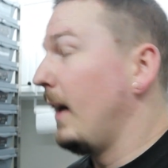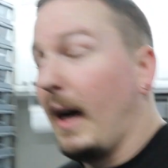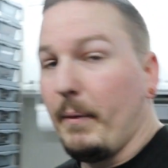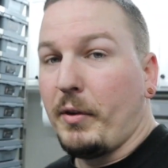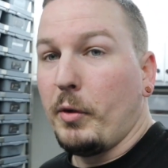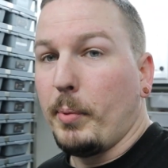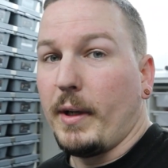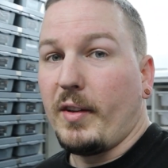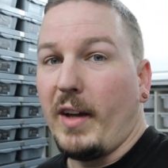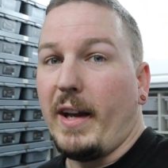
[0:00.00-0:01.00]
I'm super
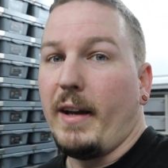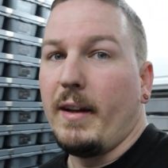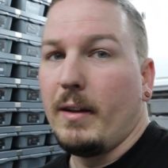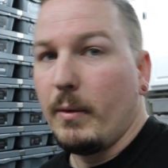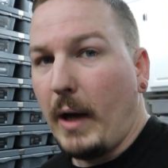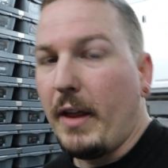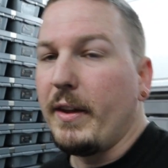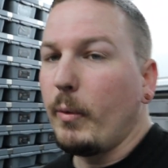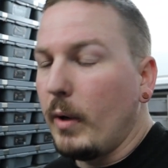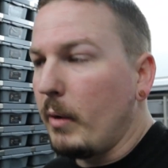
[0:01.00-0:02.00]
excited. I
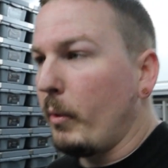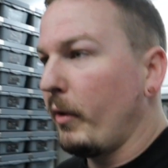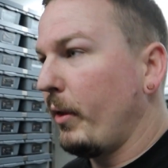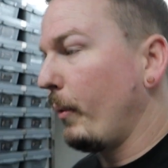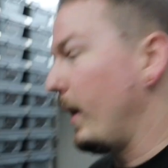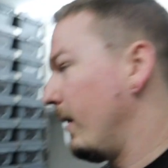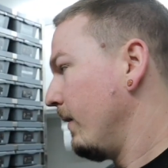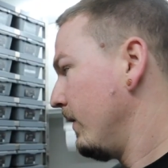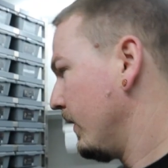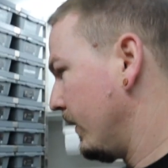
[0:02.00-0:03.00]
think well worth the wait.
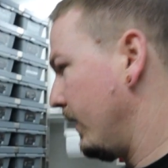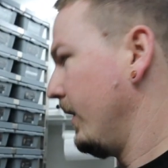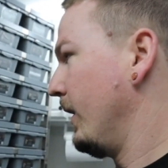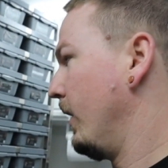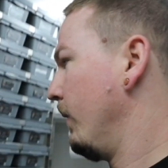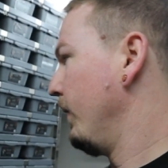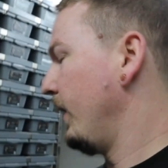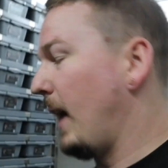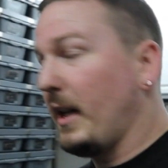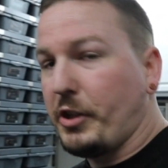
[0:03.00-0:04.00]
You know,
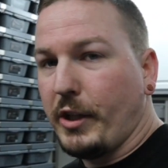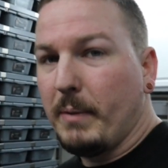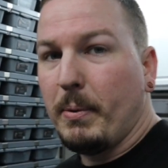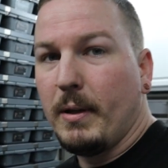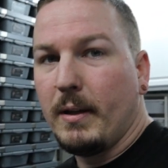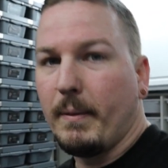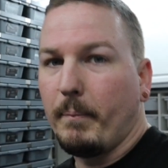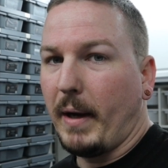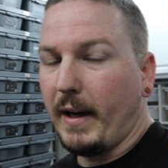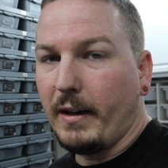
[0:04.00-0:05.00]
not cheap
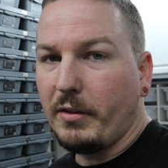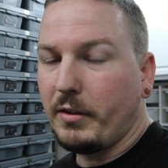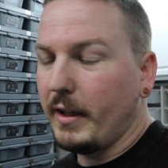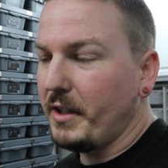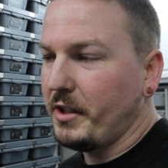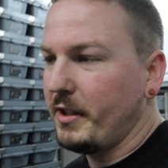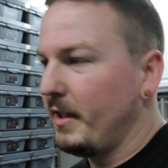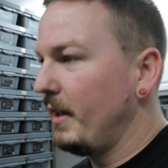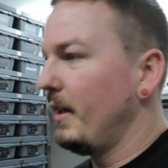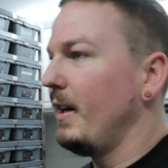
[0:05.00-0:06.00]
by any stretch,
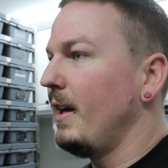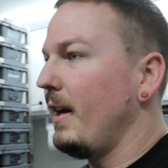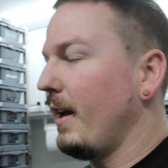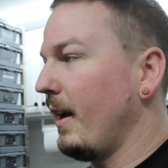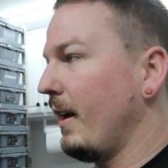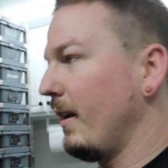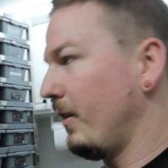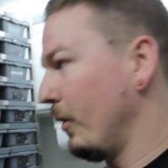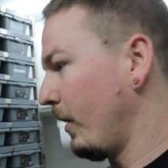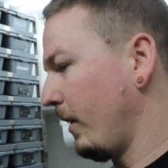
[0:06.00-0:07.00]
and it
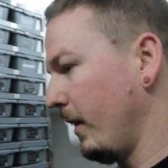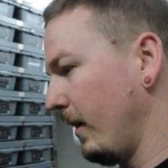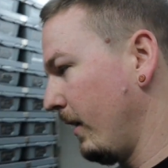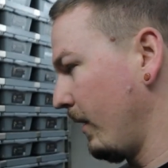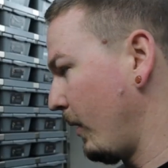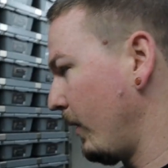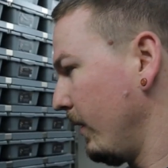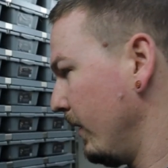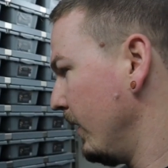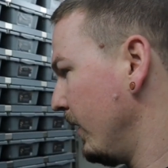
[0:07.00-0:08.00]
took
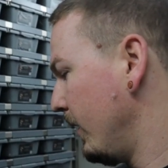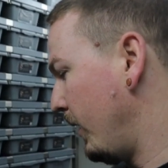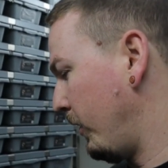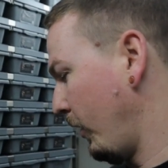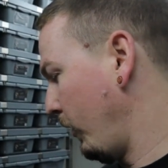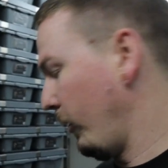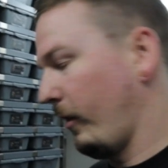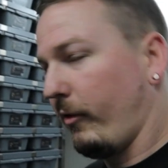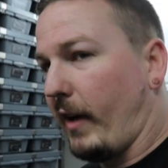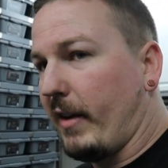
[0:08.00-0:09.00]
close
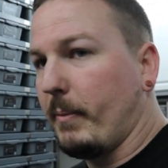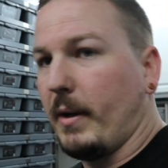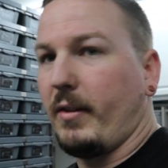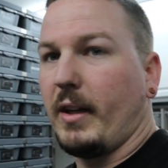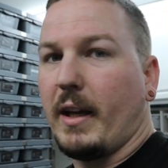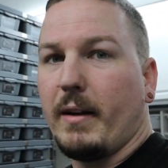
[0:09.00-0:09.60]
to 5 months to get